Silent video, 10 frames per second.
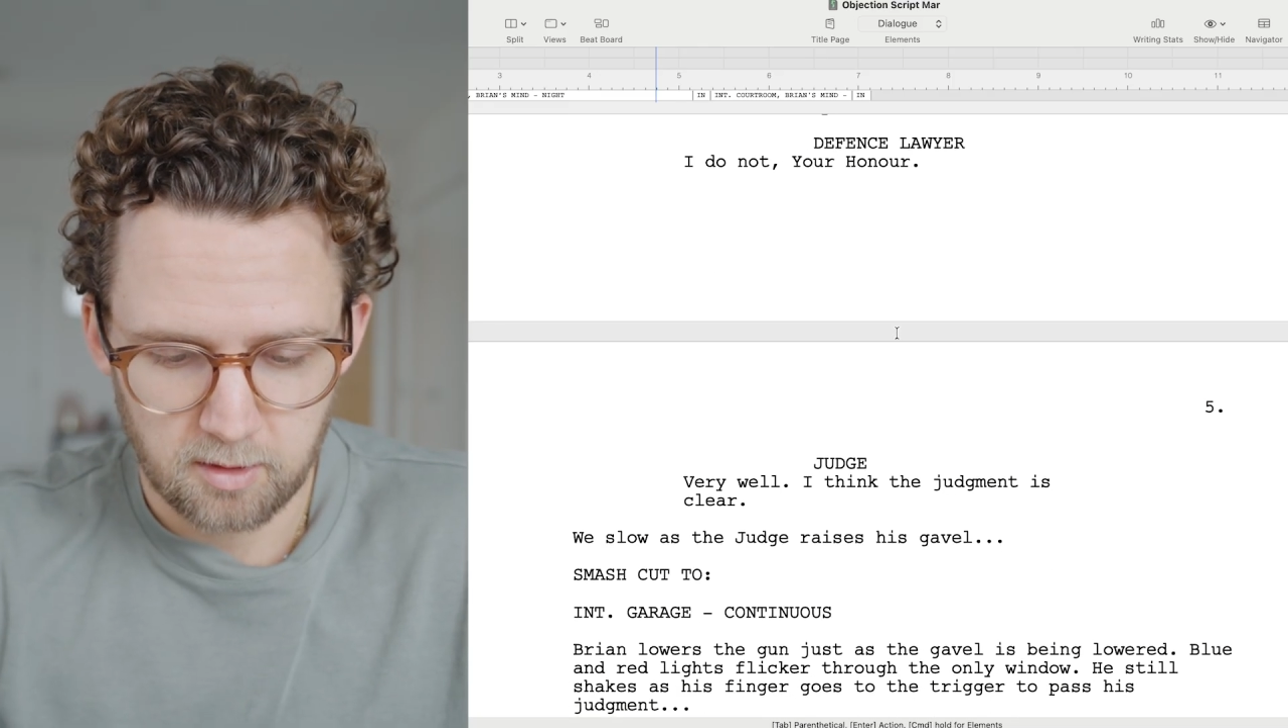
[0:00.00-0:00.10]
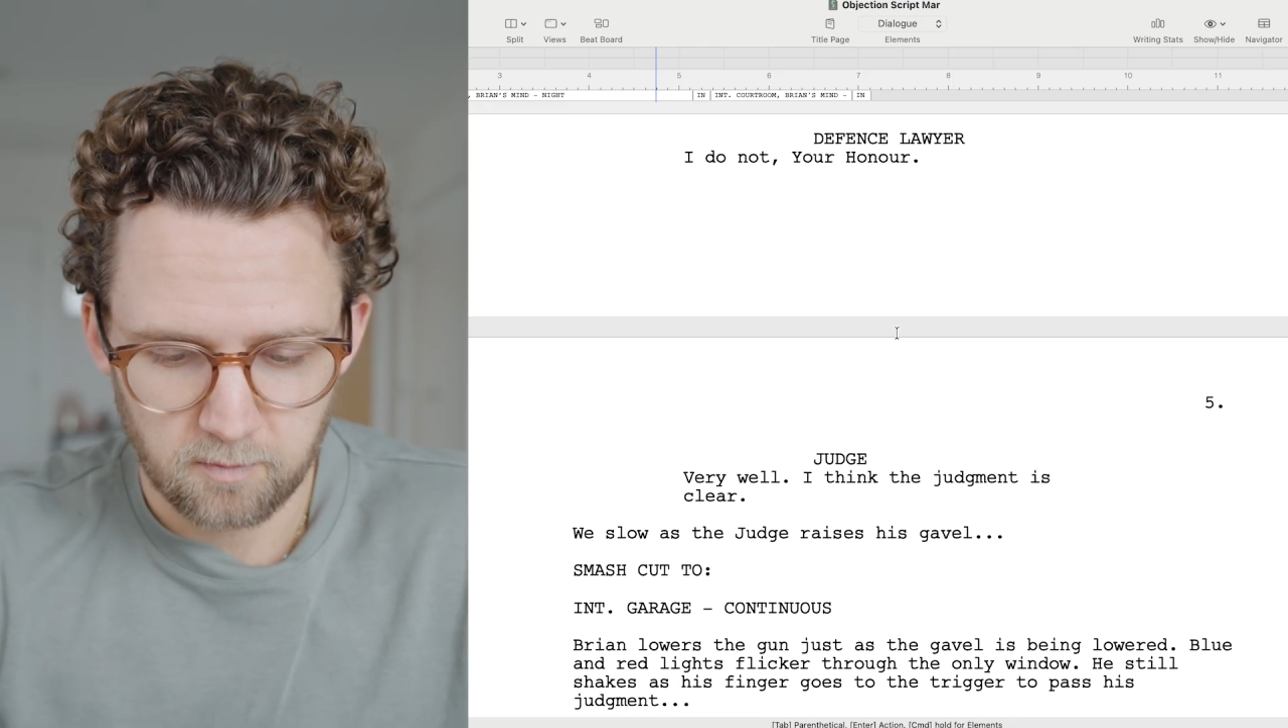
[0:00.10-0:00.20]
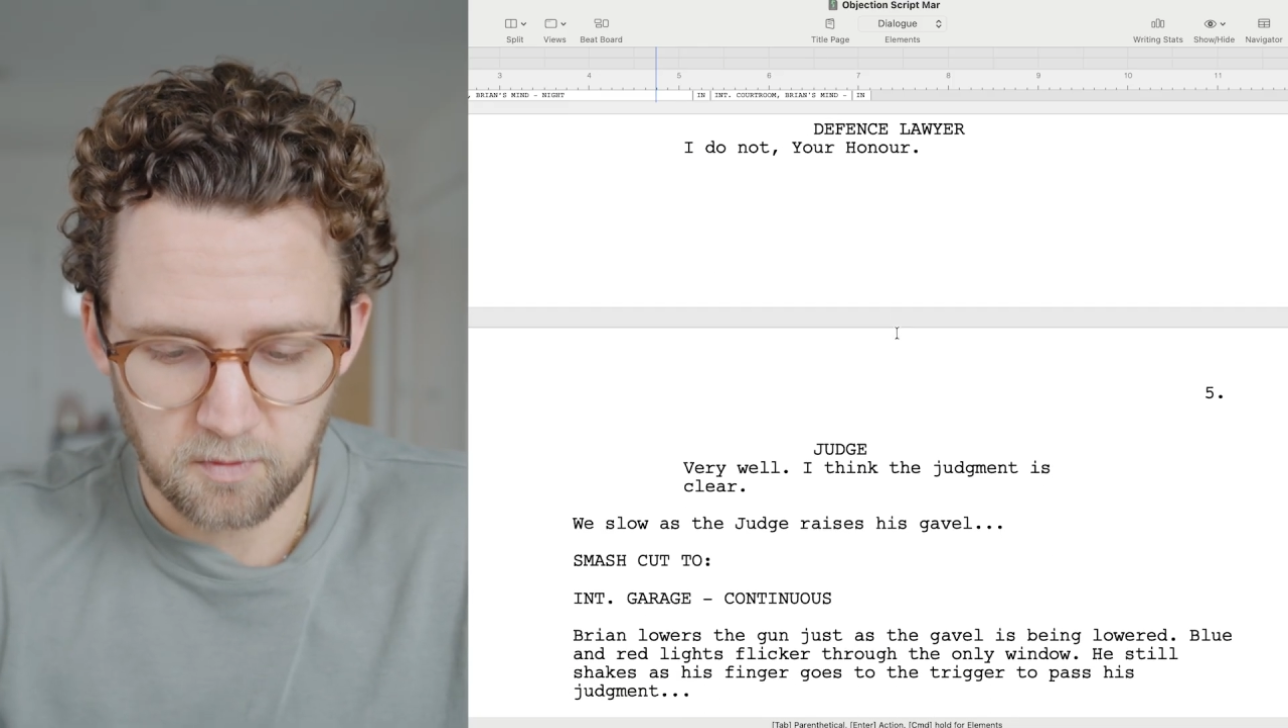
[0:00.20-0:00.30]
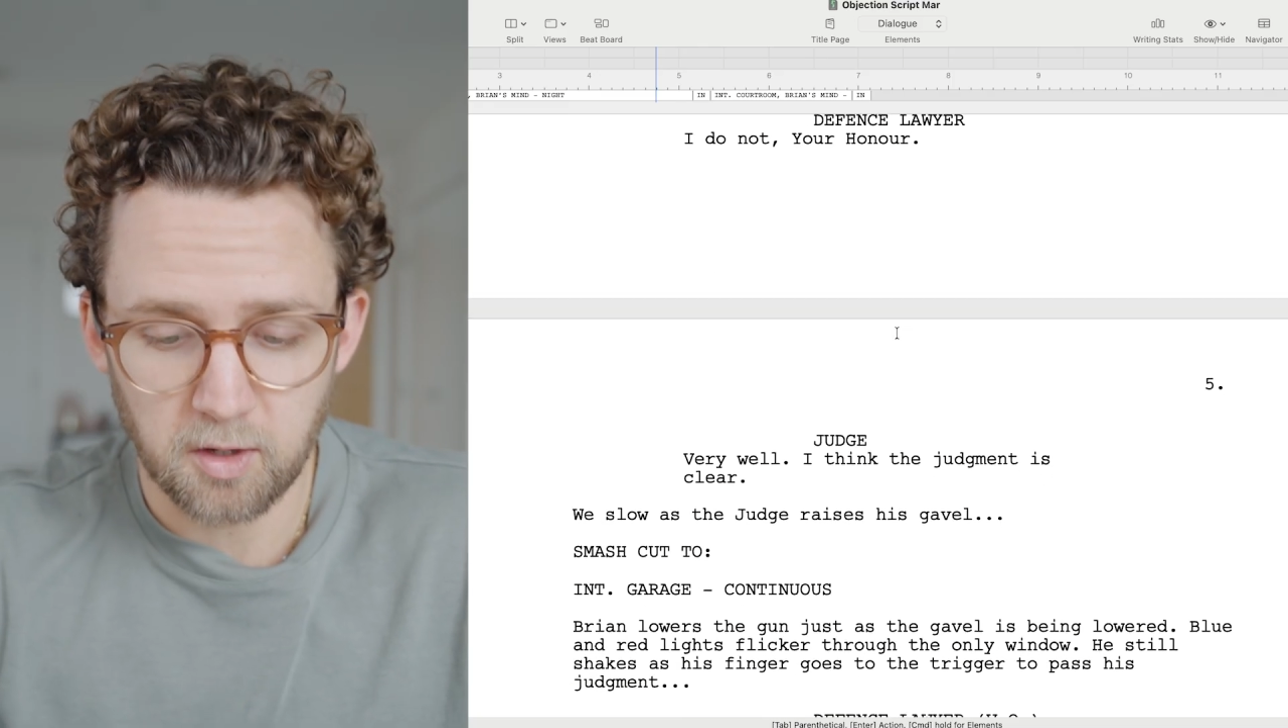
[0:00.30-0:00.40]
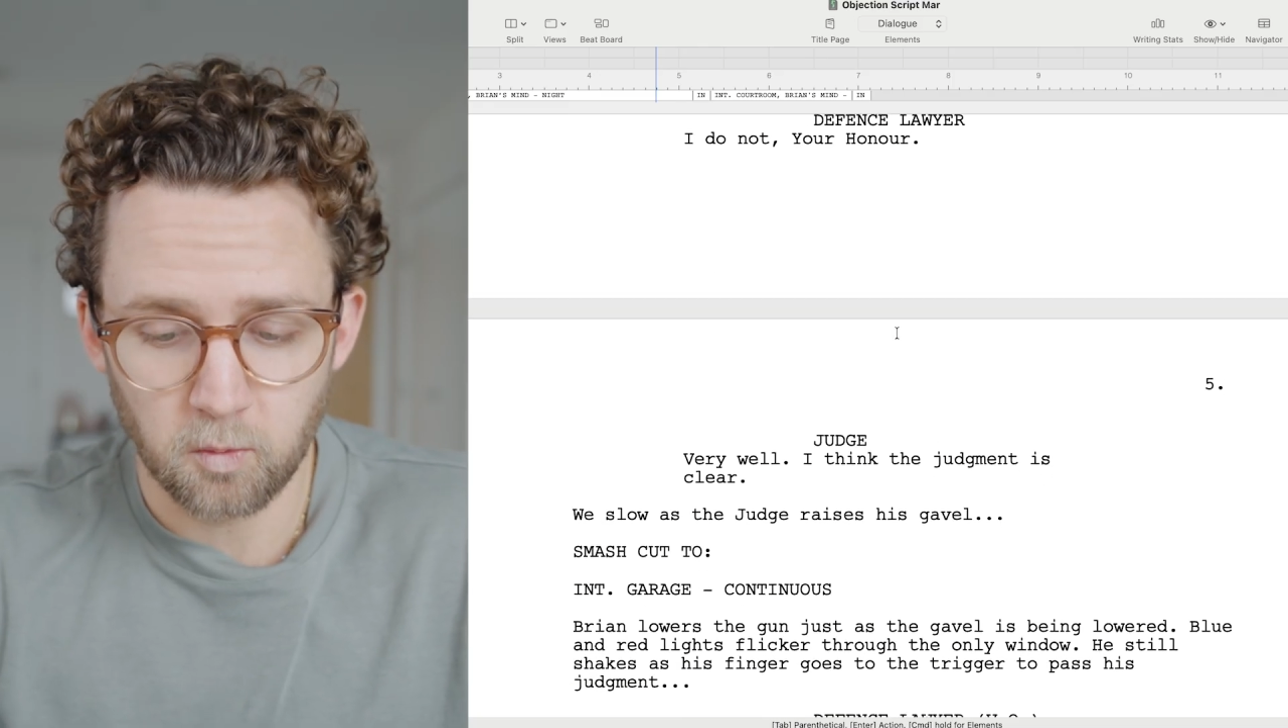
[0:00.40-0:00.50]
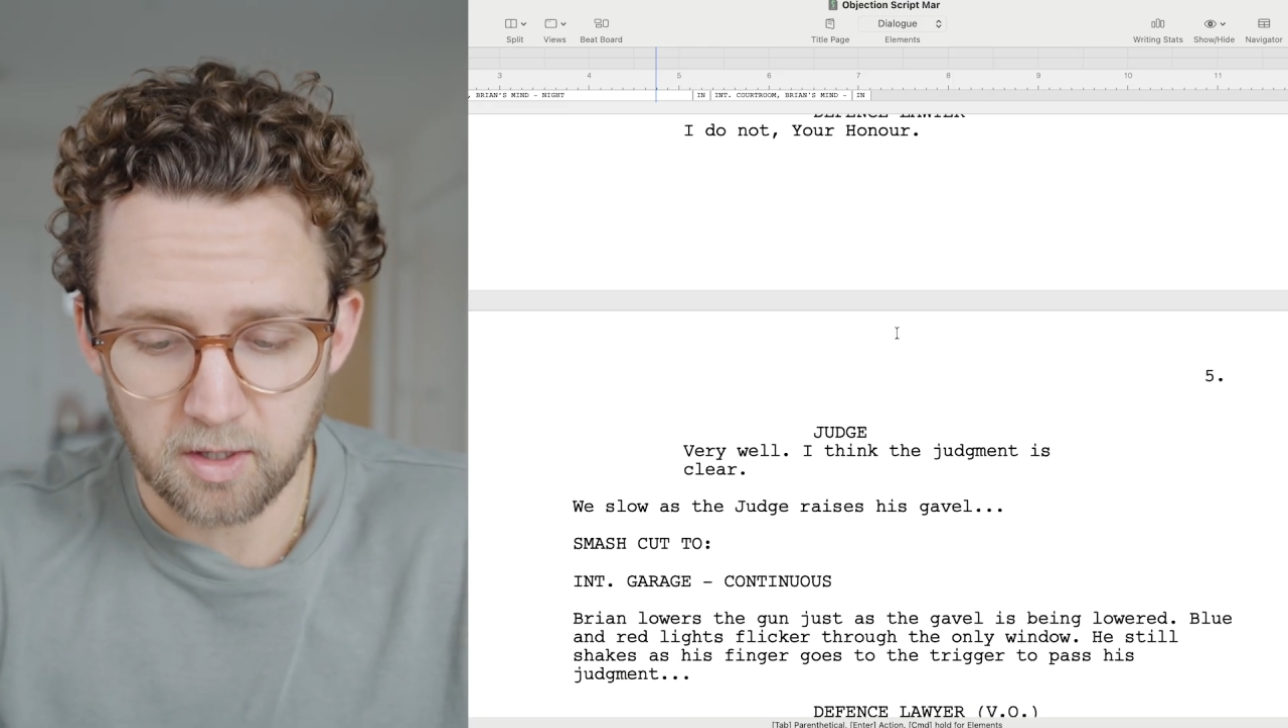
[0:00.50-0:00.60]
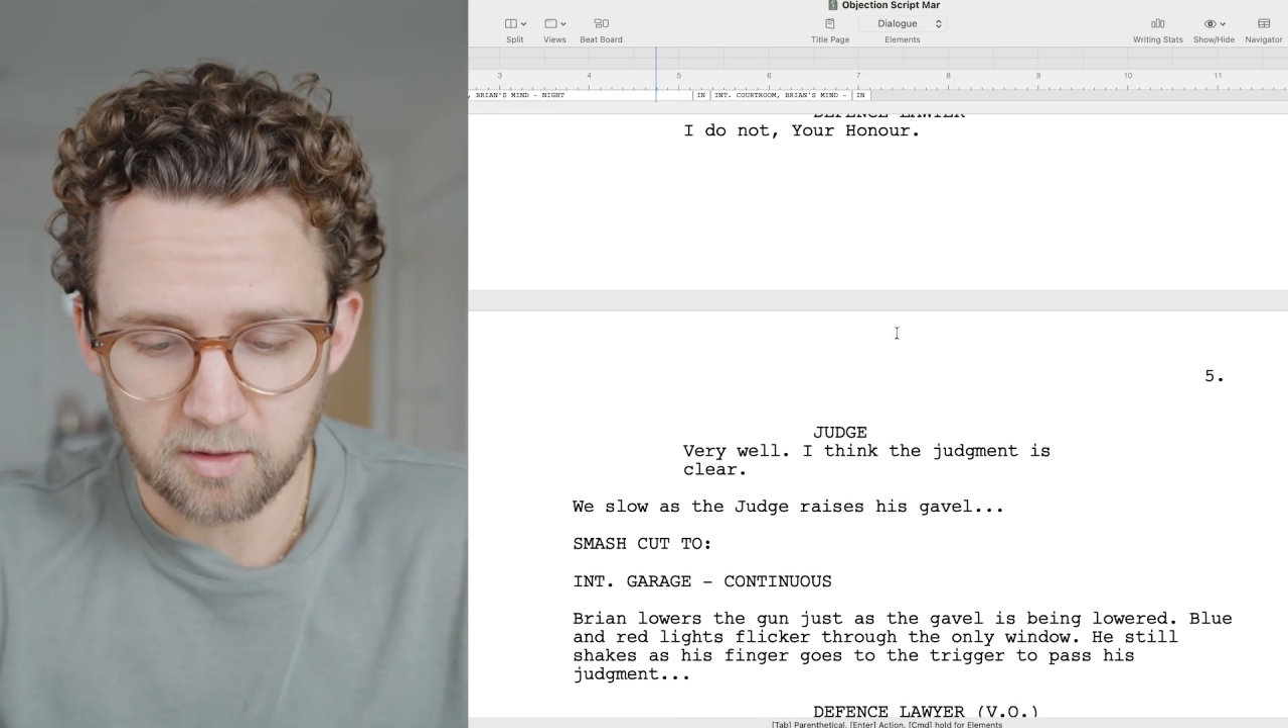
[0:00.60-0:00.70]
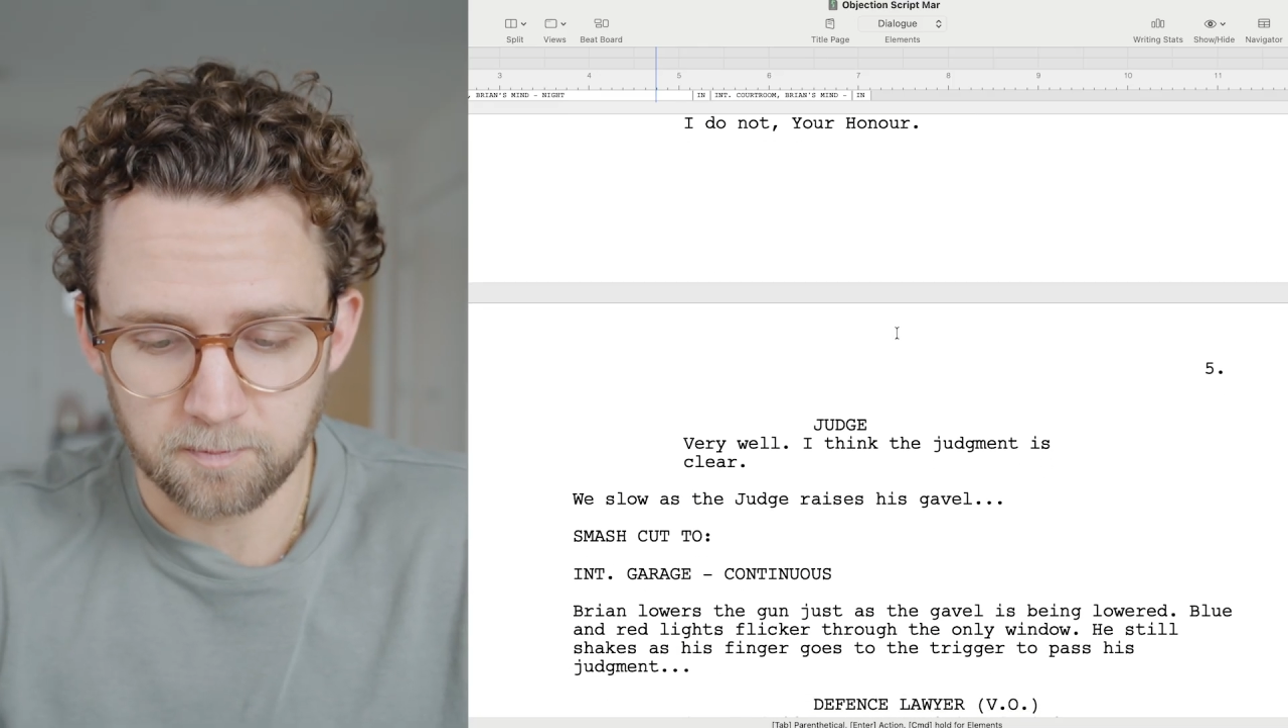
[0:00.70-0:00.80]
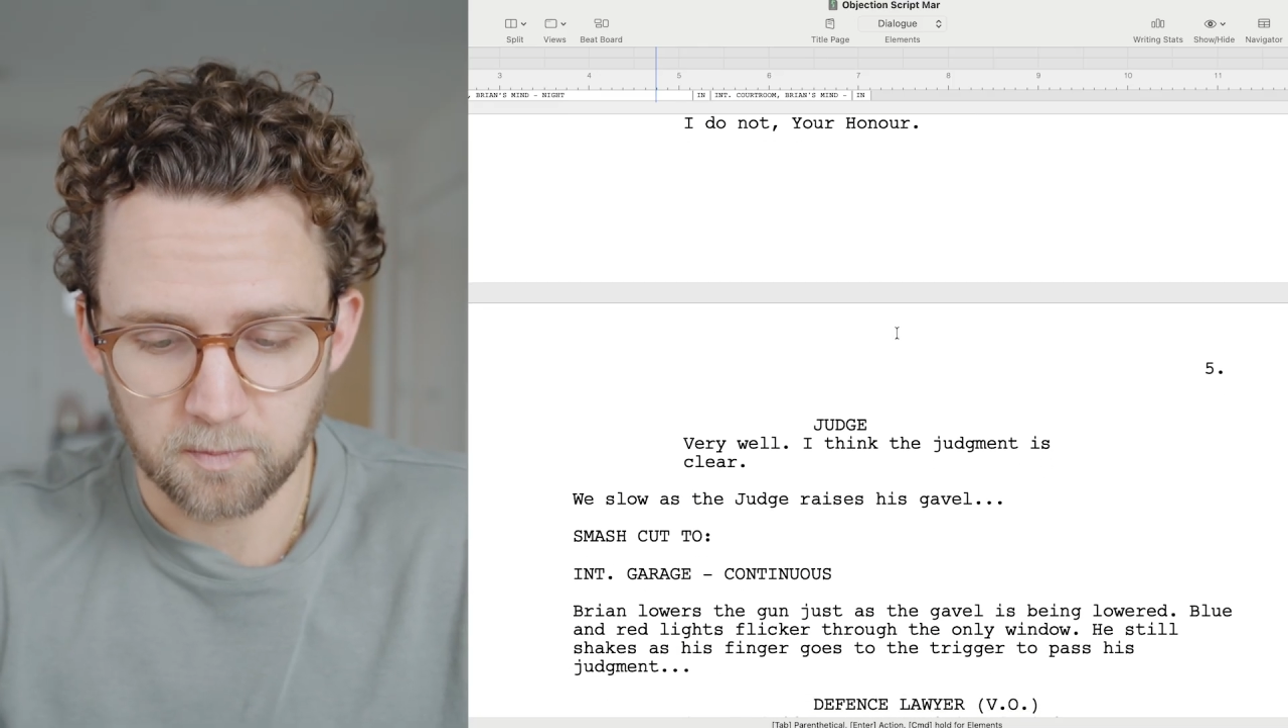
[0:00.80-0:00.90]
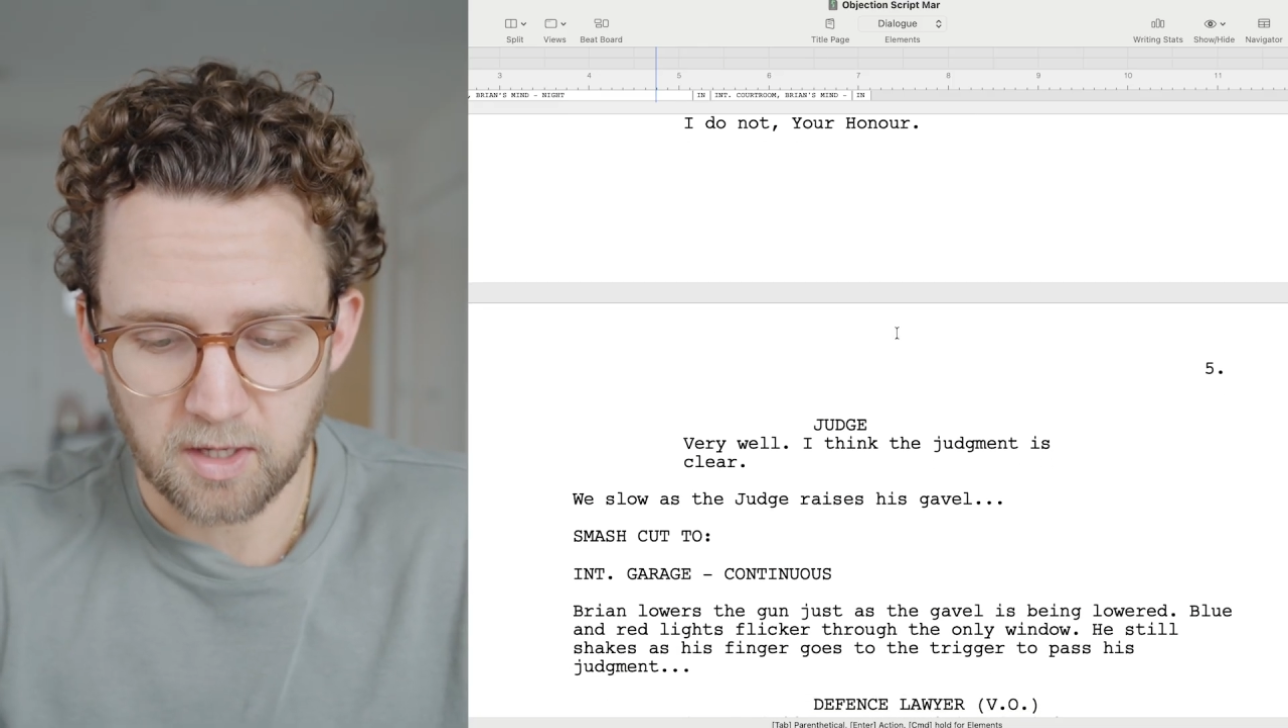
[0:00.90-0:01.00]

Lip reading: Very well.